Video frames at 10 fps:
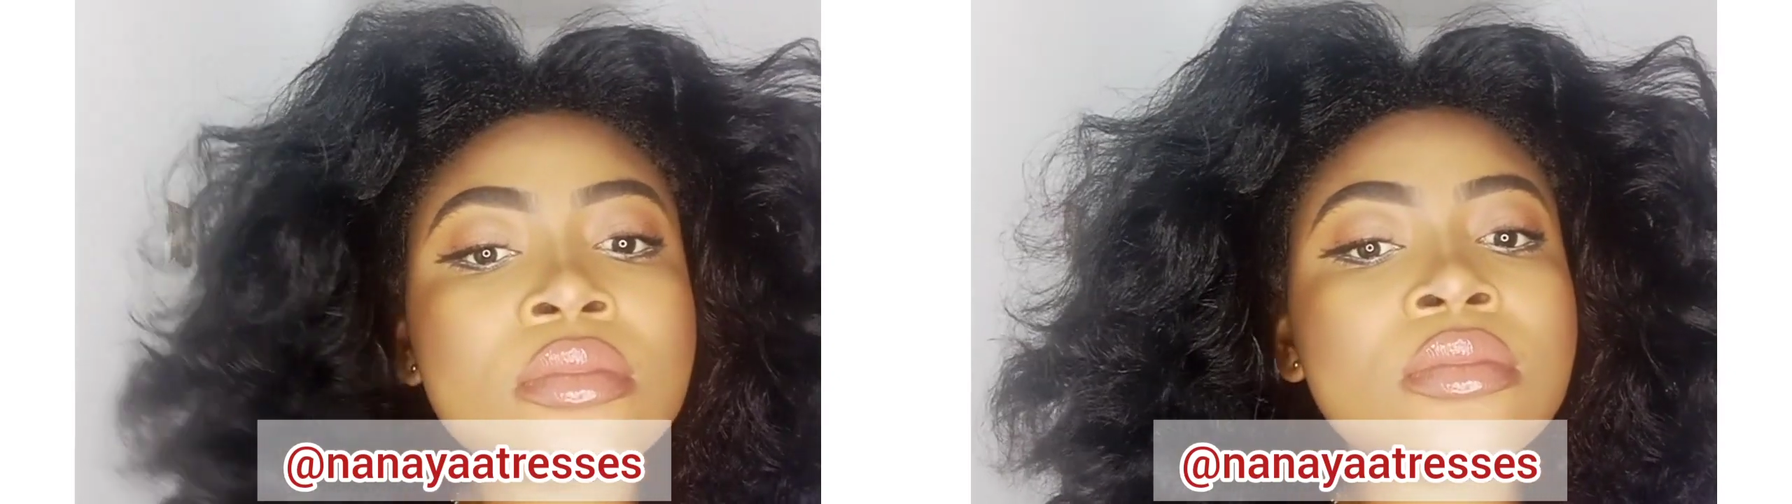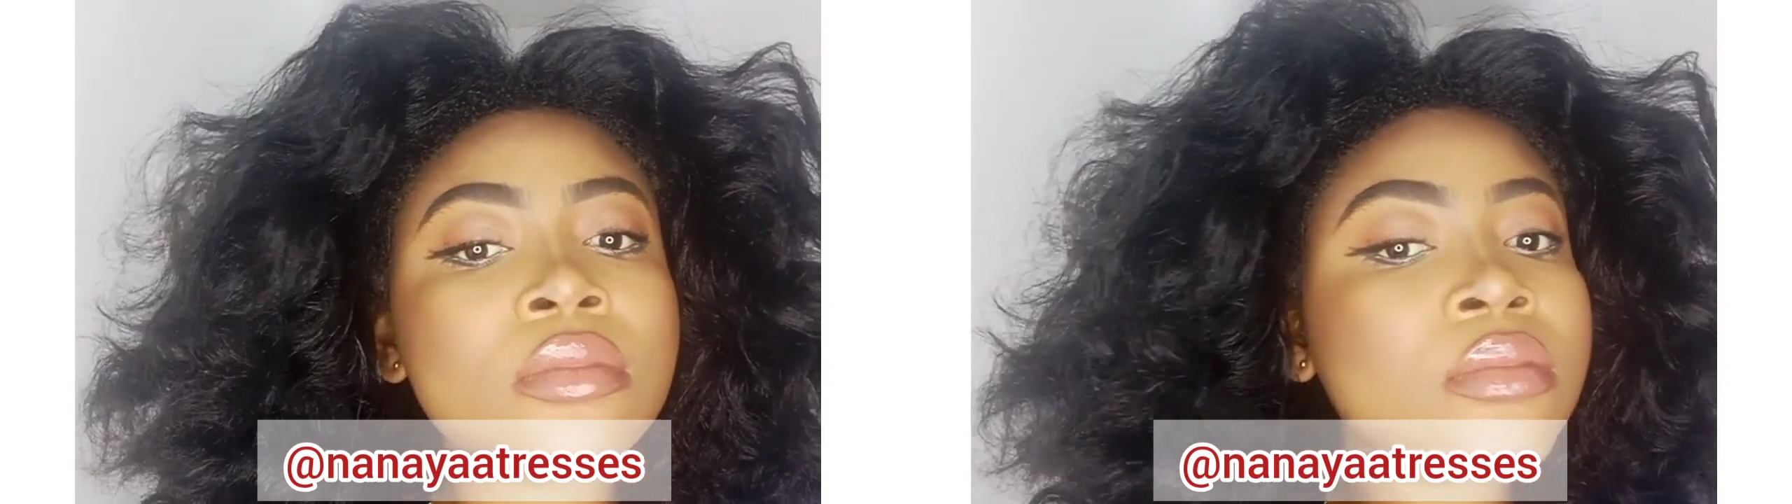
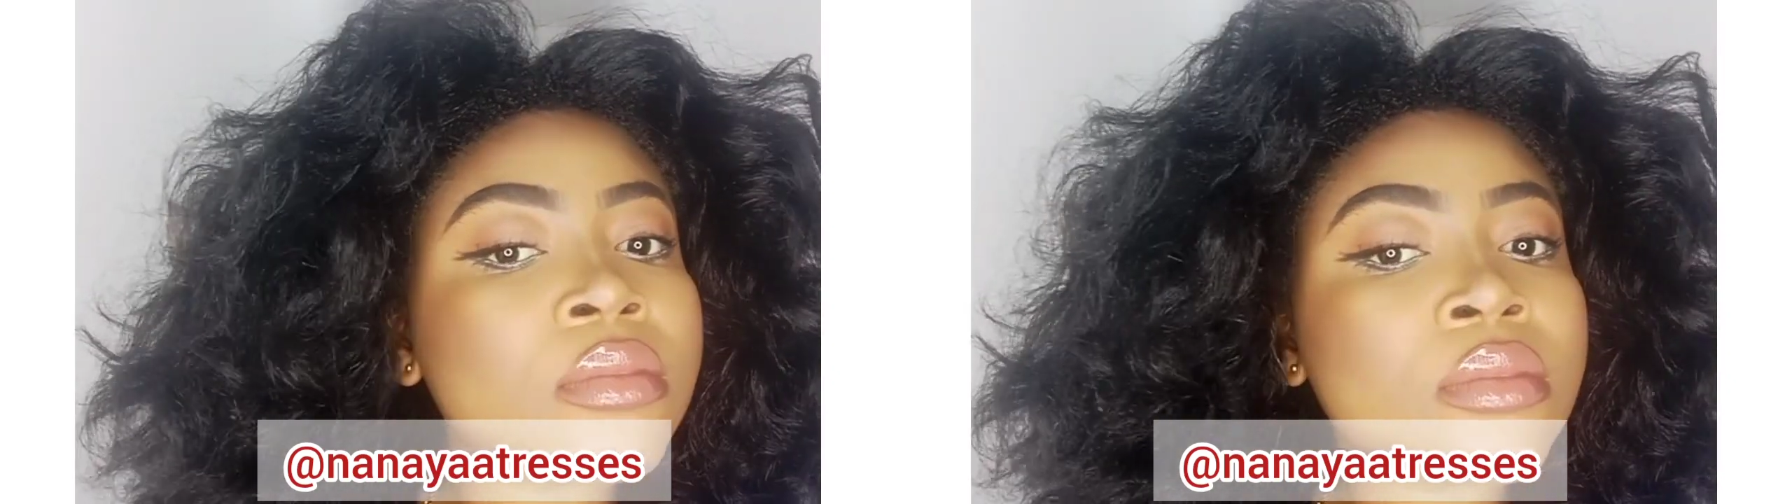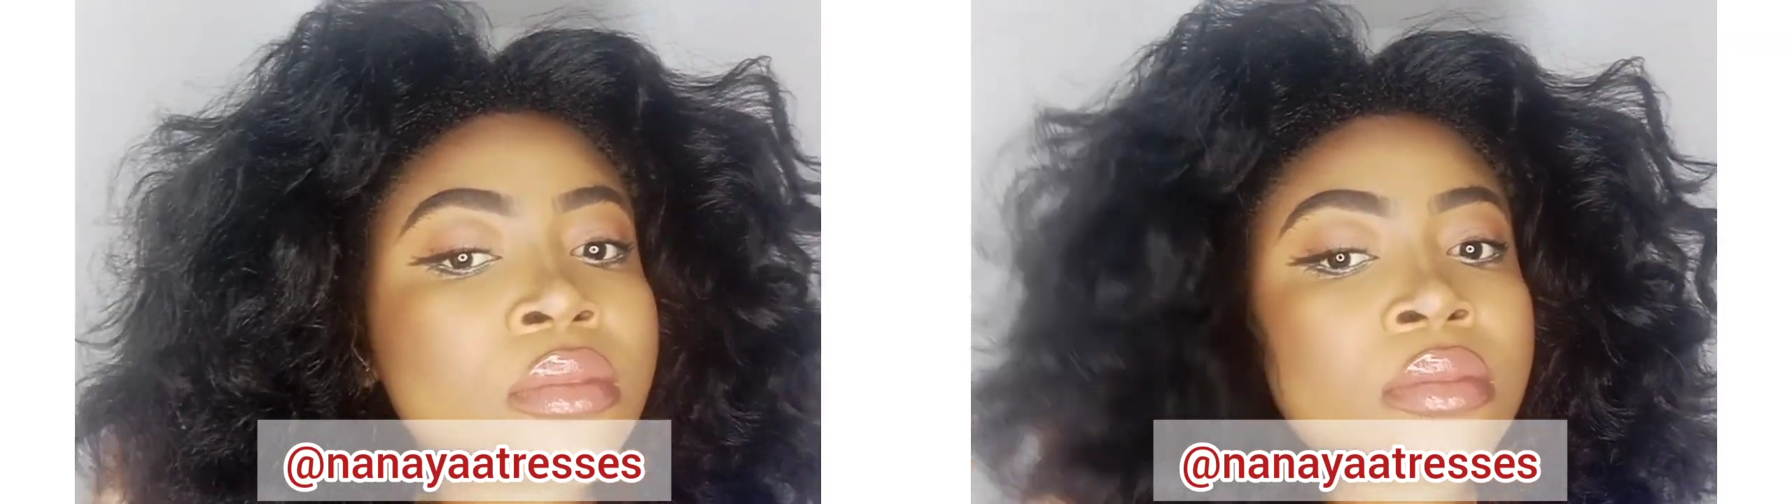It
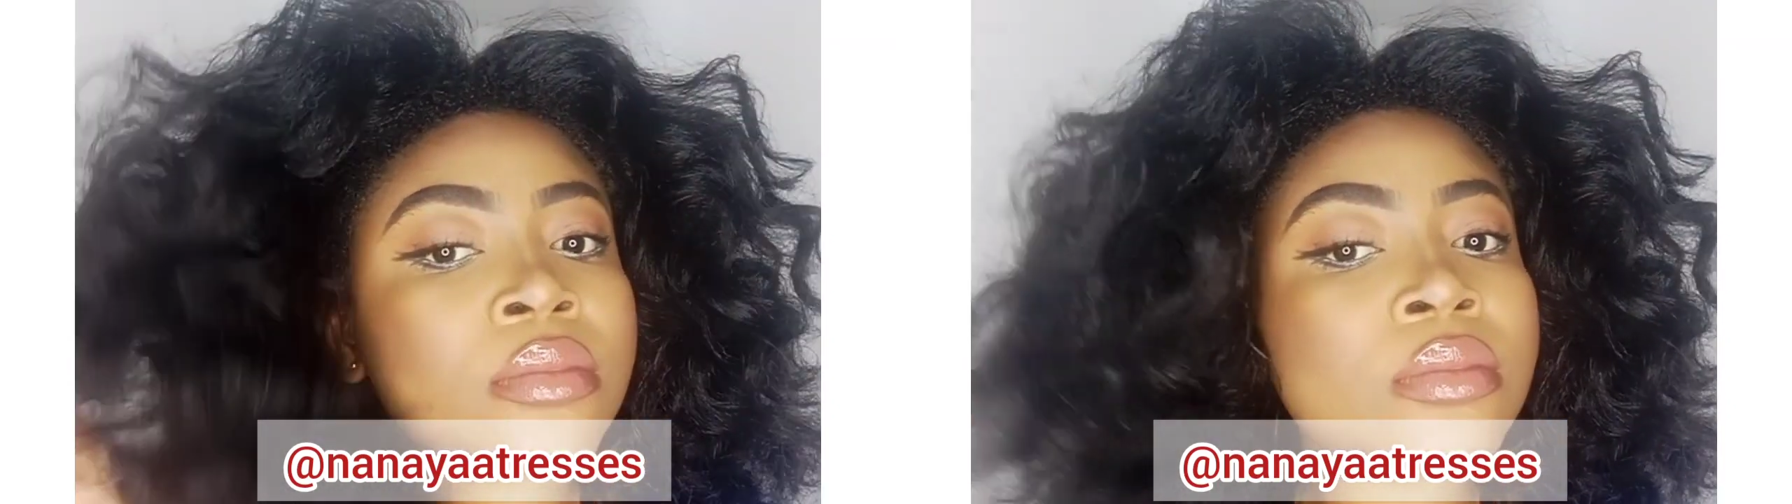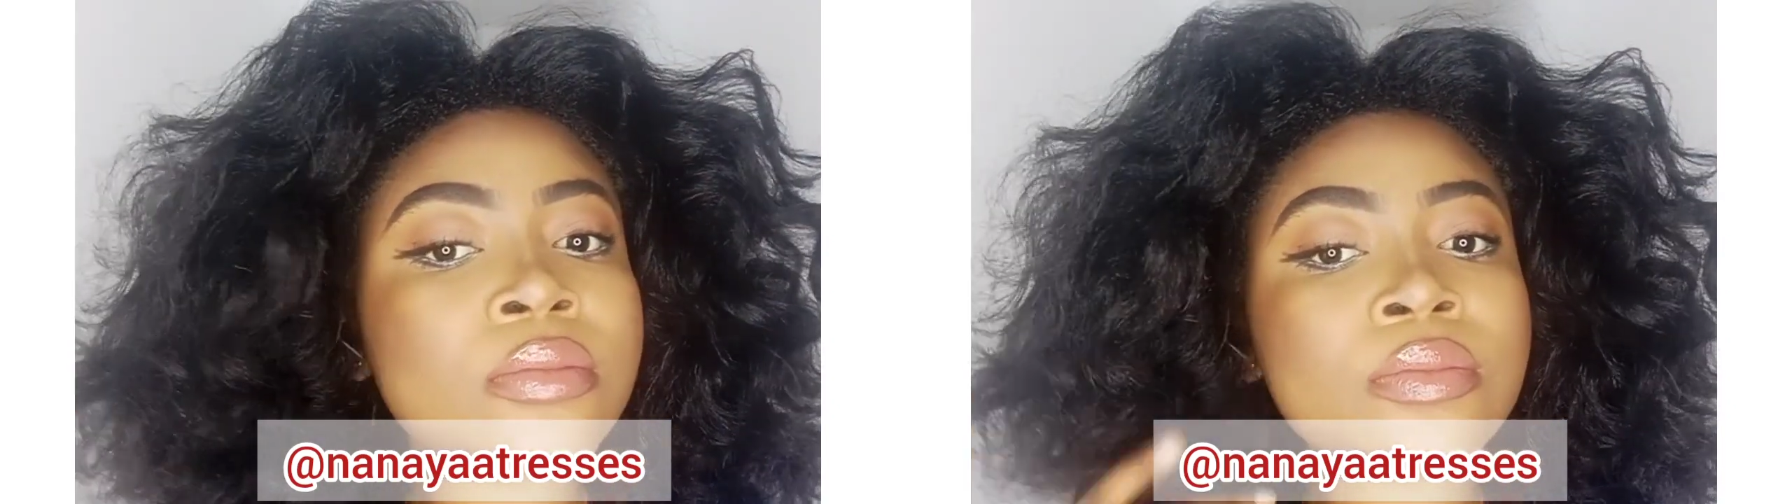means so
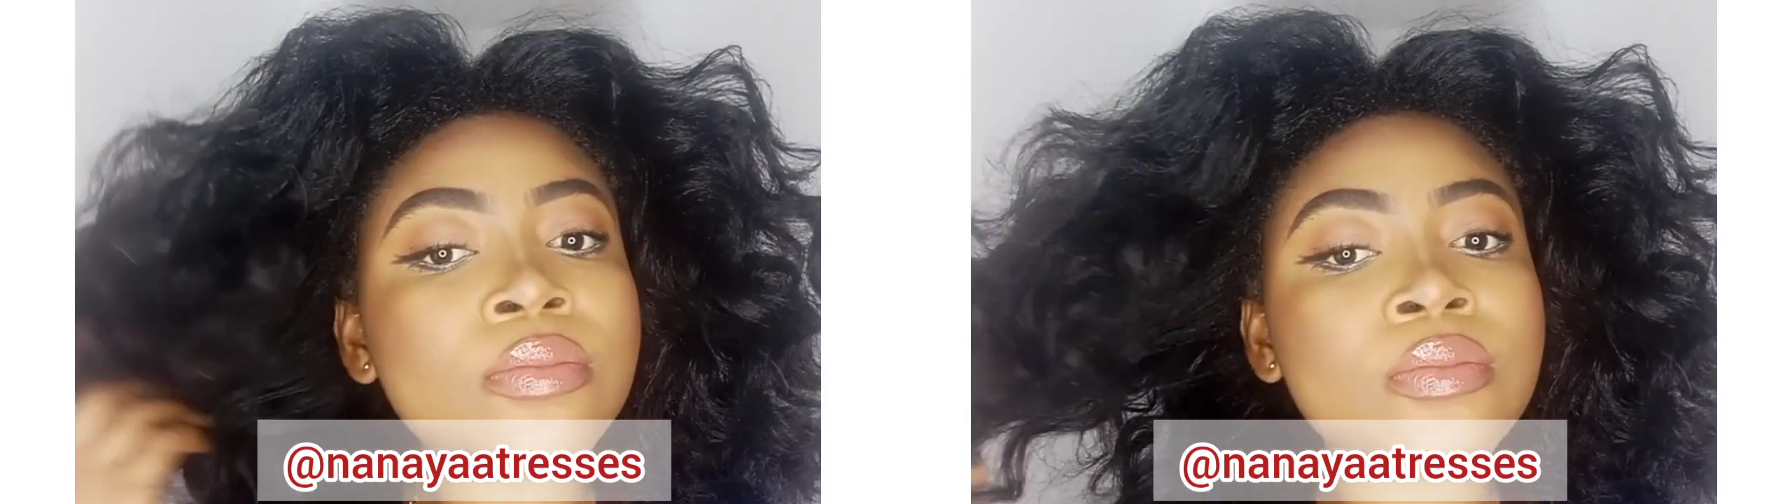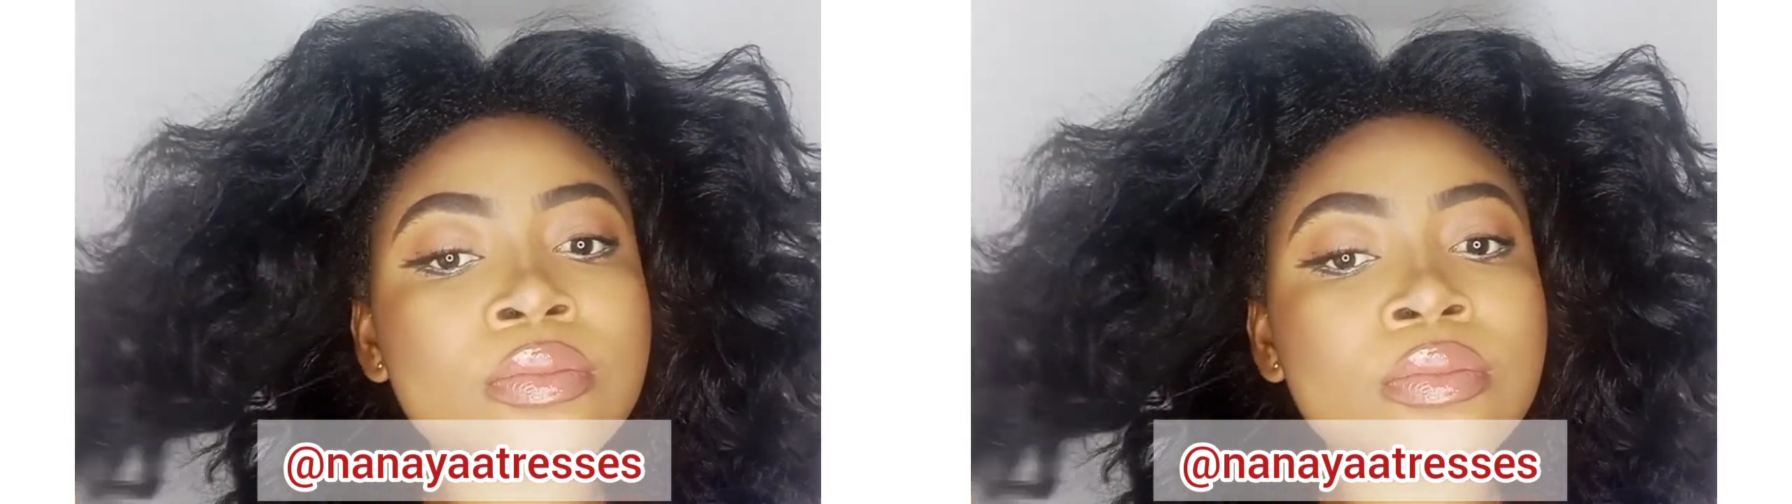much to